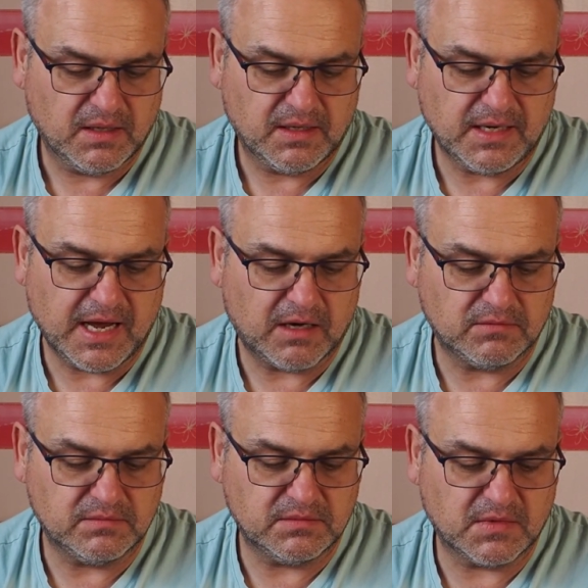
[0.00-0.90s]
Now,
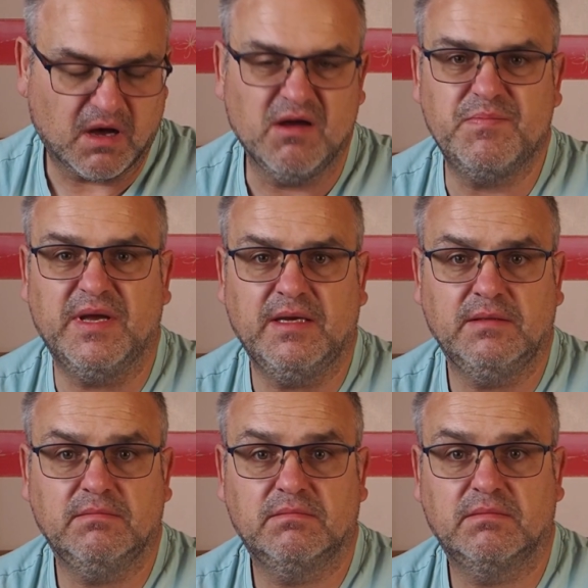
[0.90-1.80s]
I've
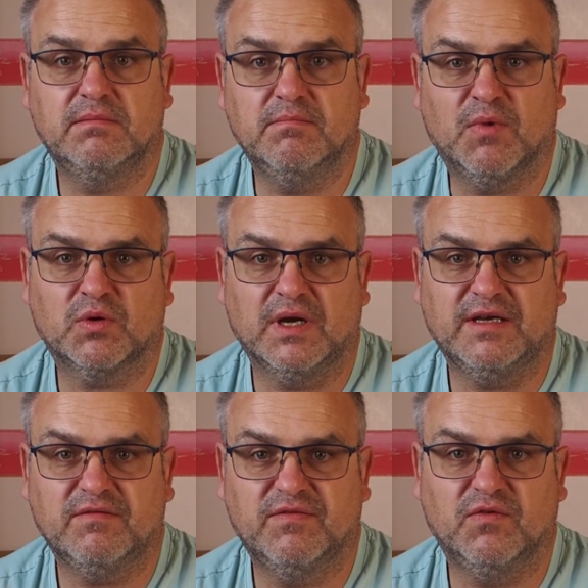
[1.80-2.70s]
been
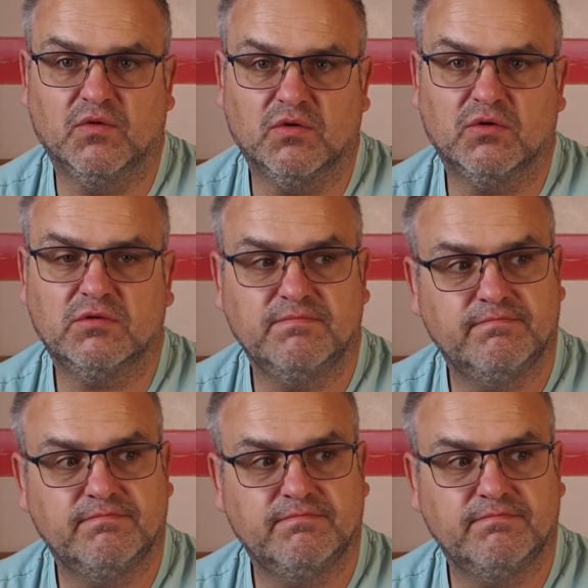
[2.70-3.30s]
modelling for